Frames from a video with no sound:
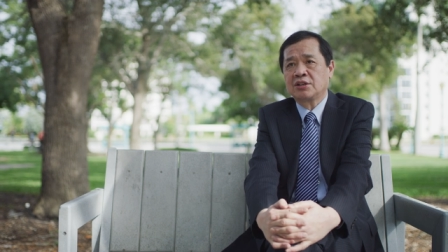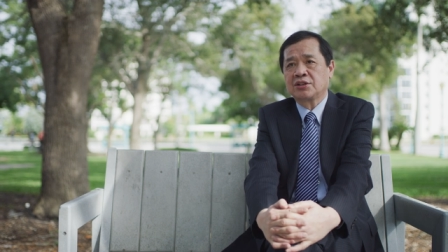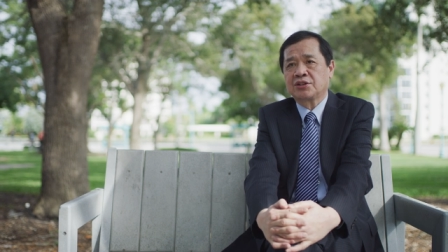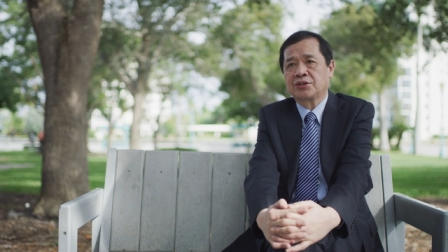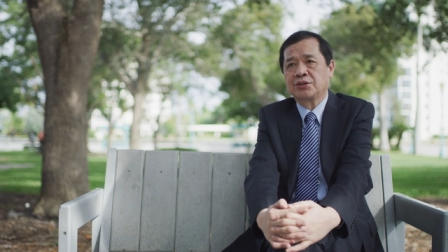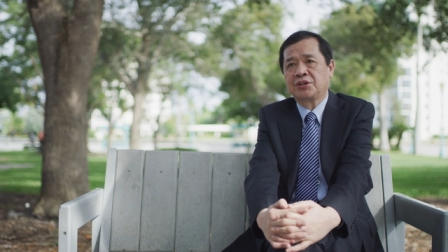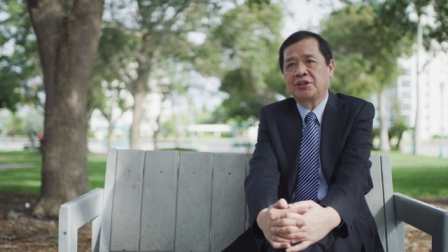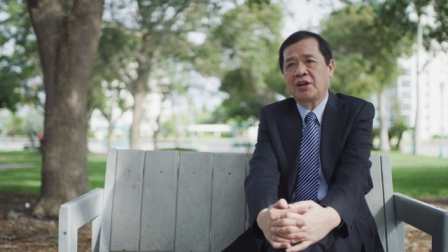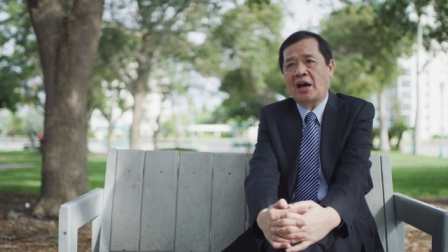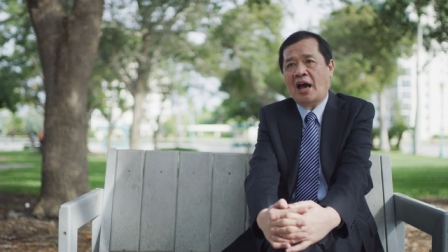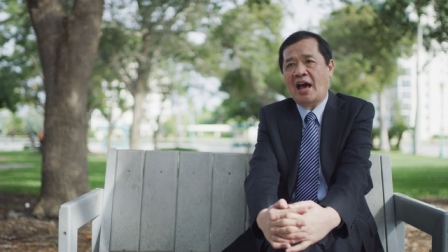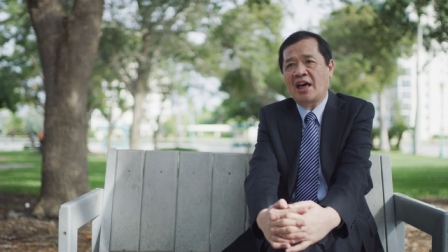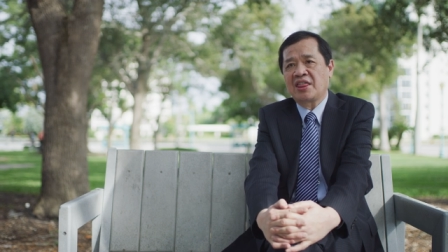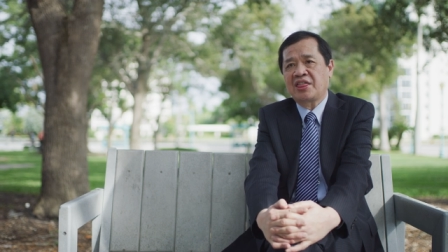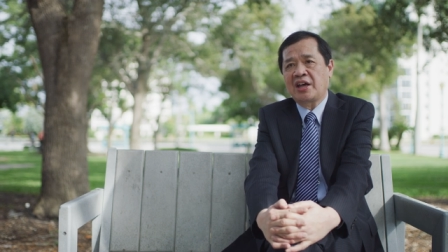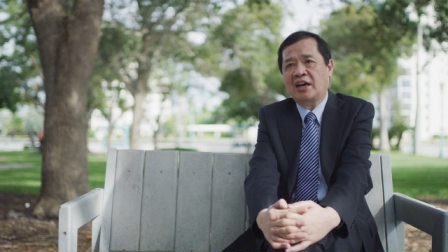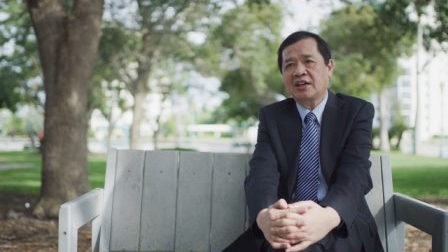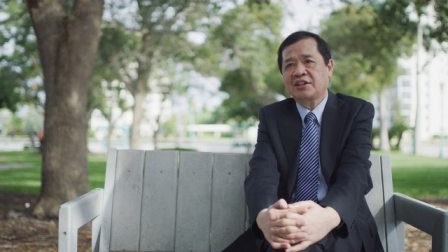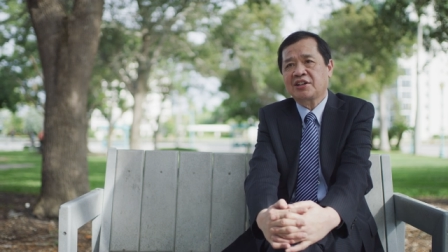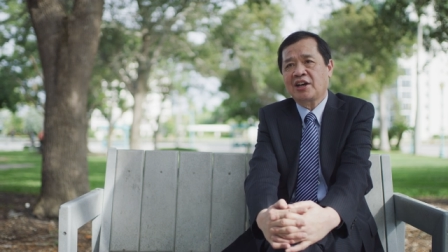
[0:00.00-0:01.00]
So at
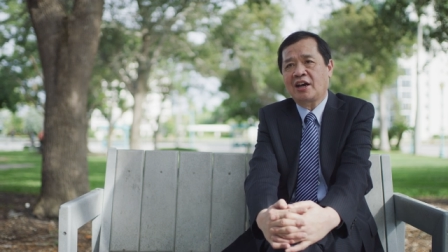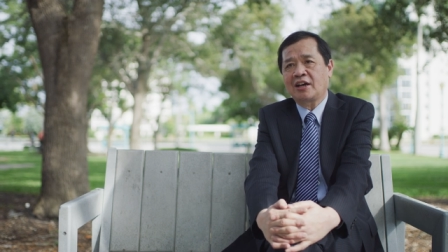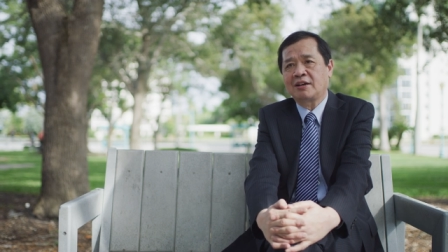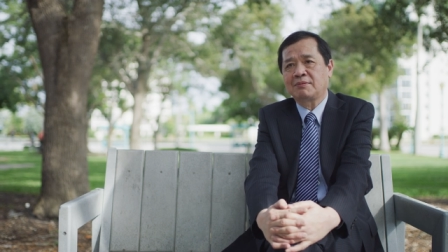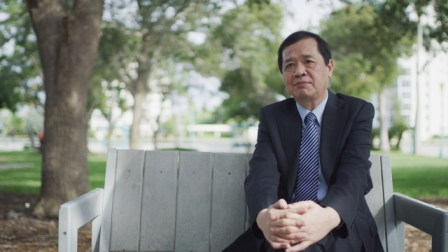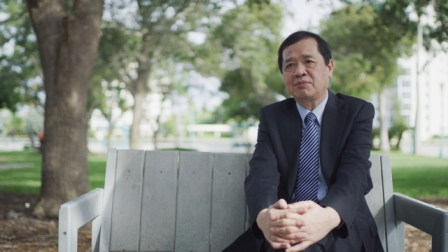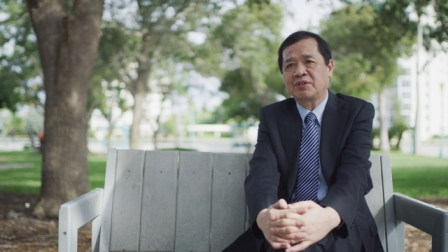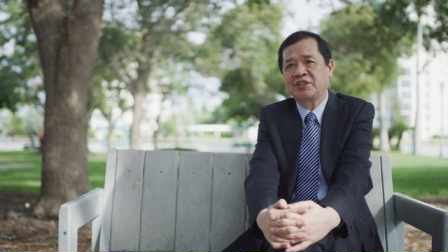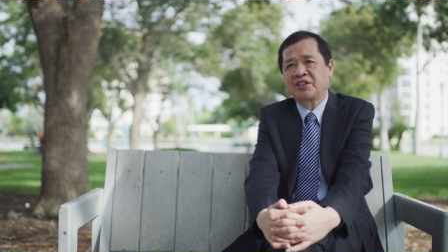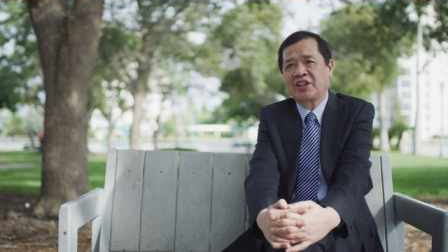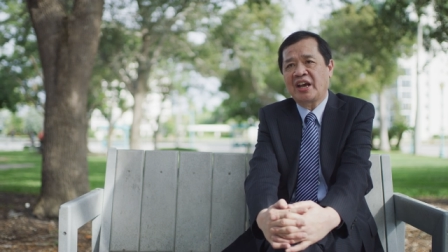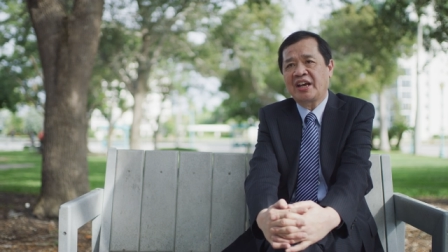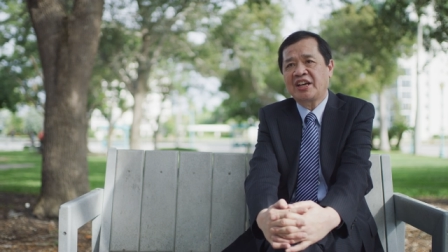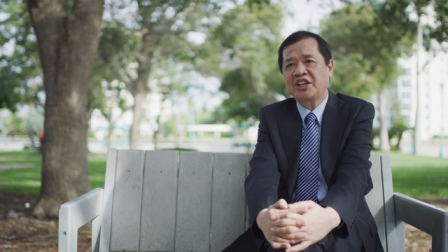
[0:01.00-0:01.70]
that time, in the